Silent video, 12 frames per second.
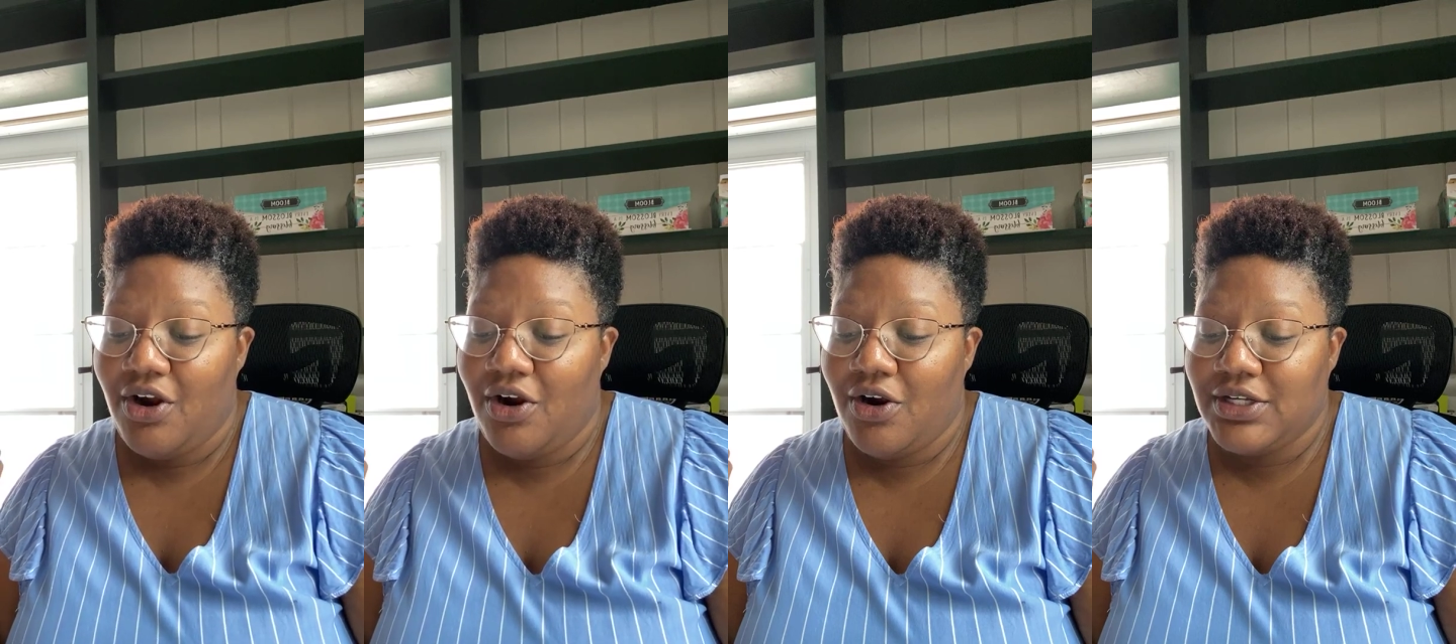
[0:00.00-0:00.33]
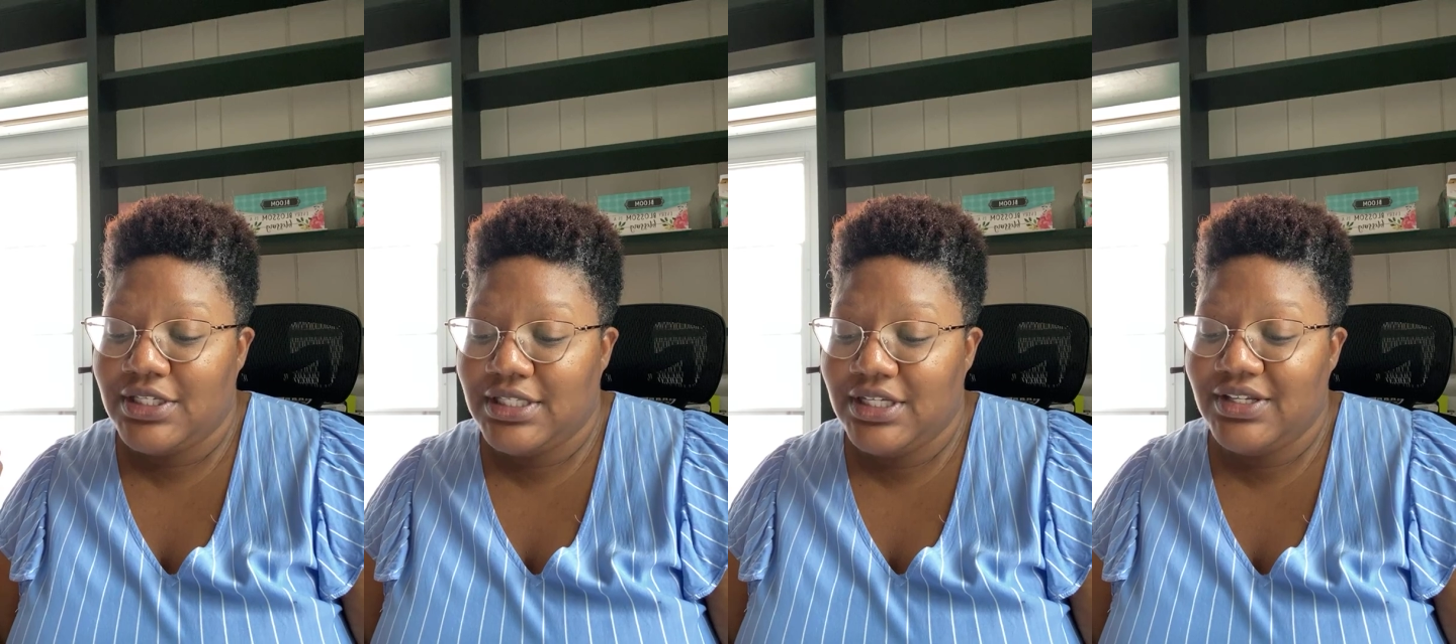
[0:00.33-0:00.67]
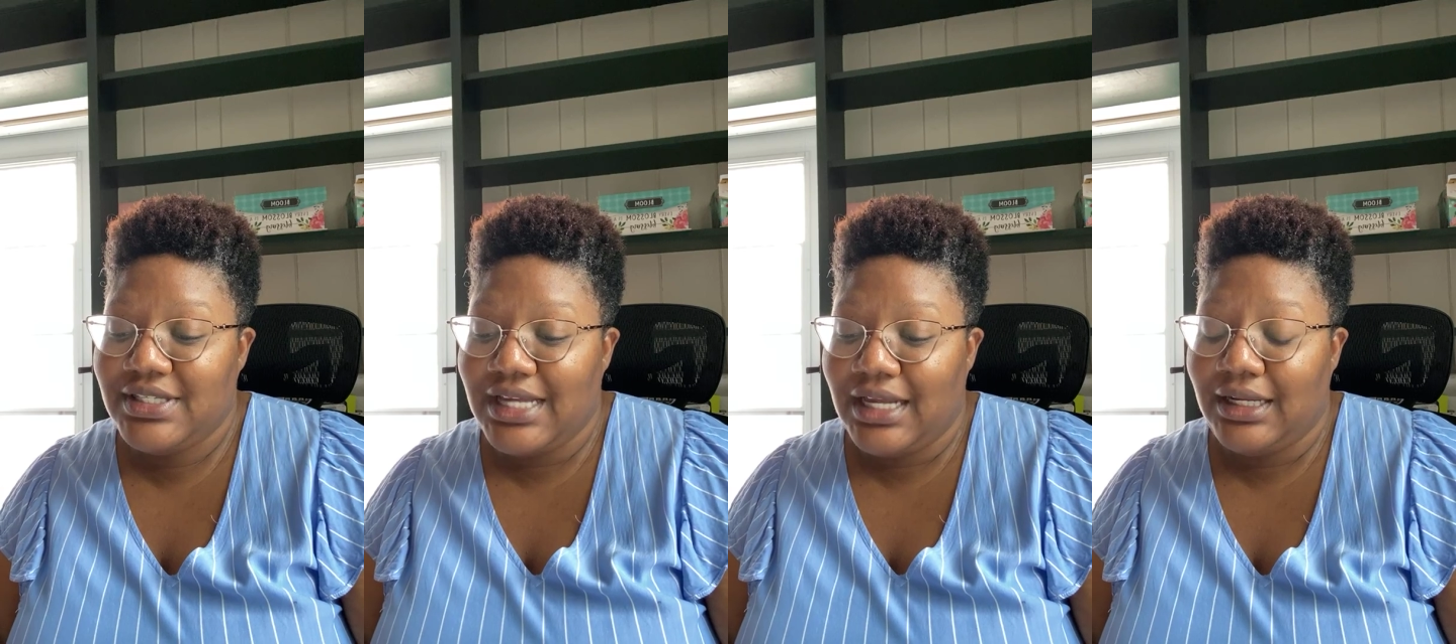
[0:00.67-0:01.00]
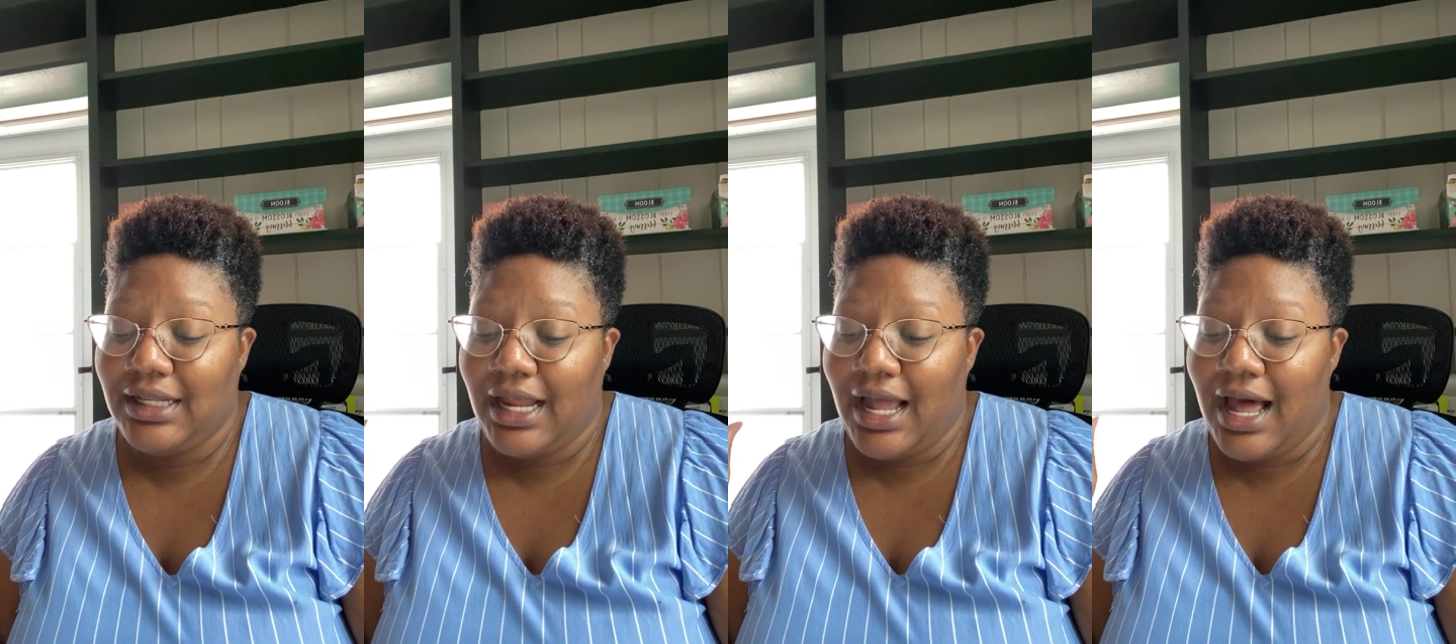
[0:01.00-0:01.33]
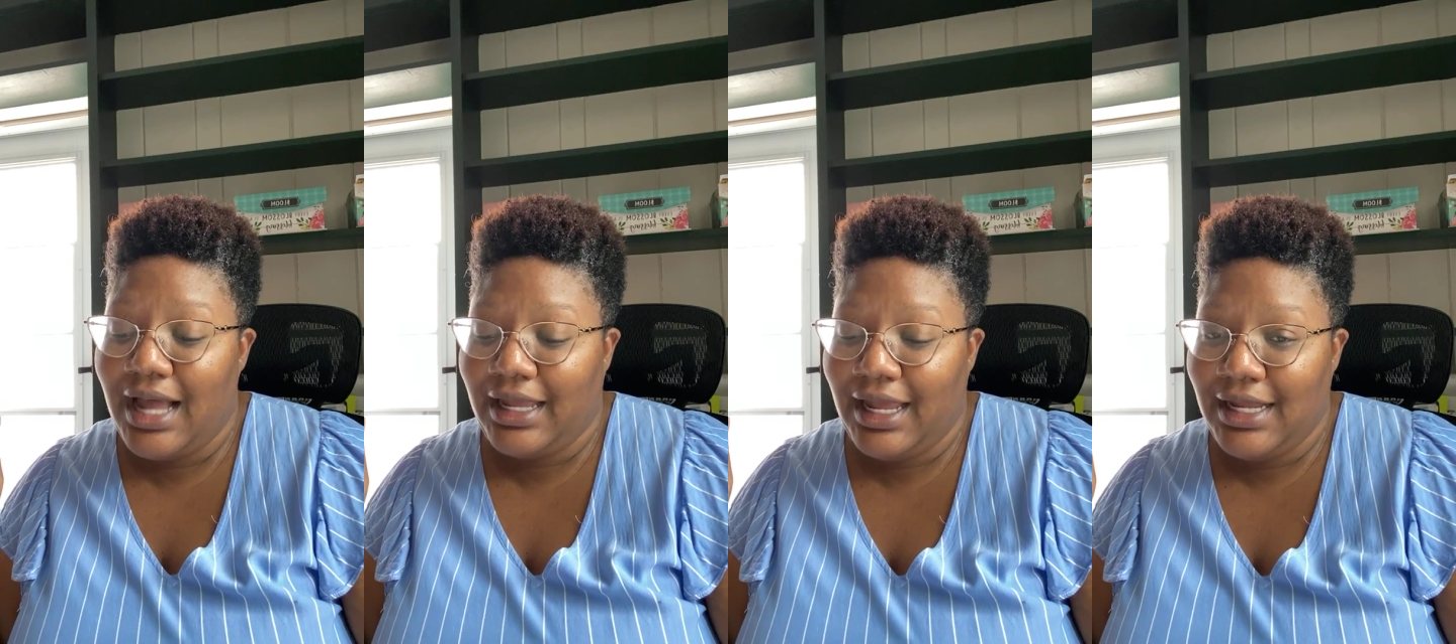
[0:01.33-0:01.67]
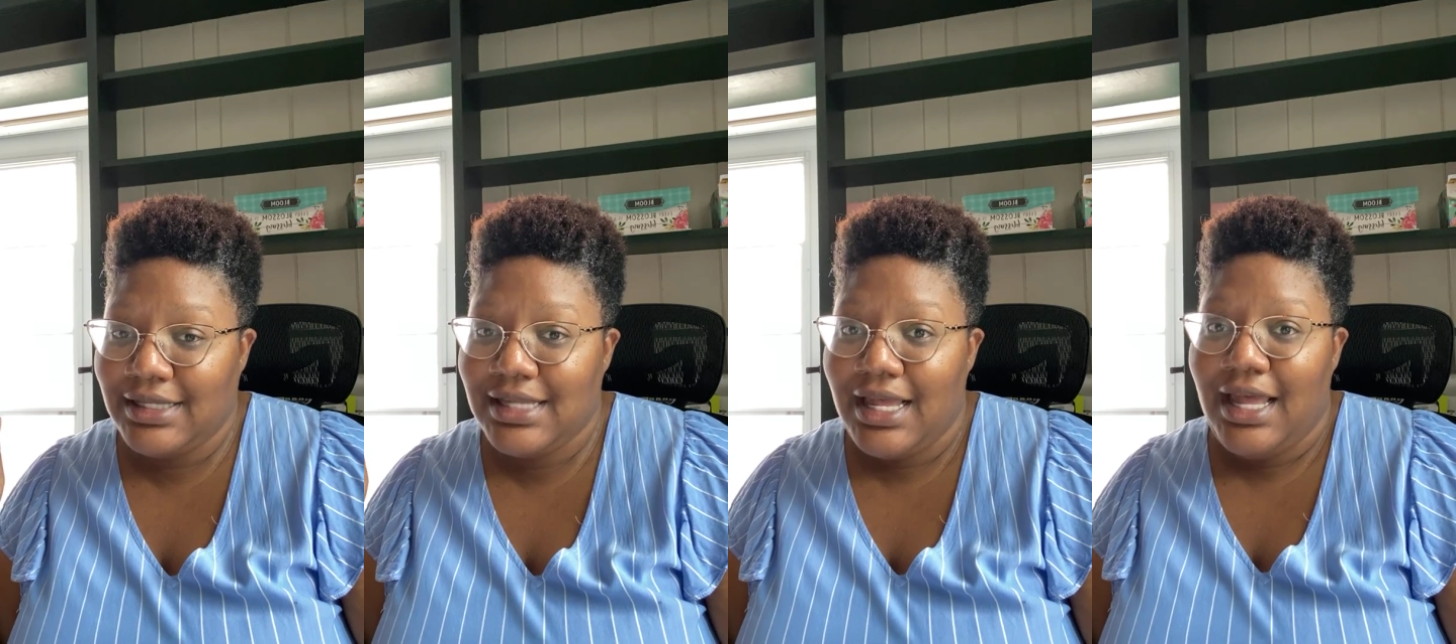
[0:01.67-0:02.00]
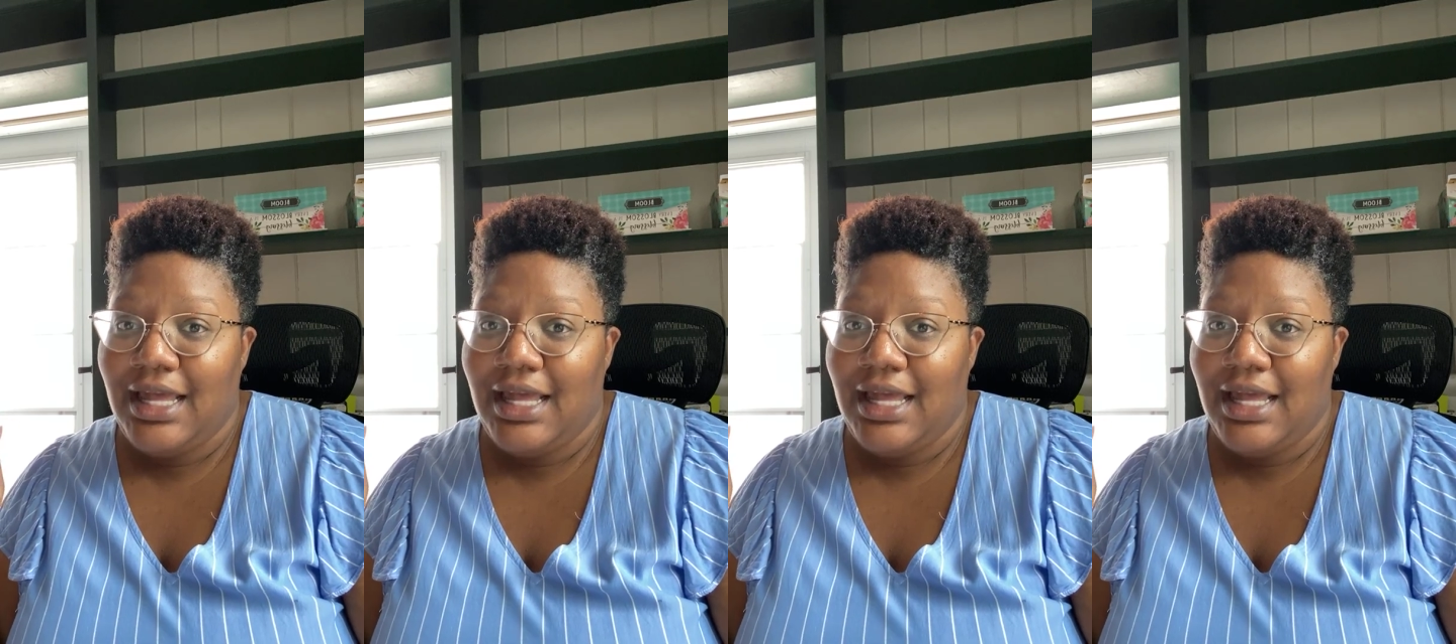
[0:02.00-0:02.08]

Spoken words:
are still selling like hotcakes.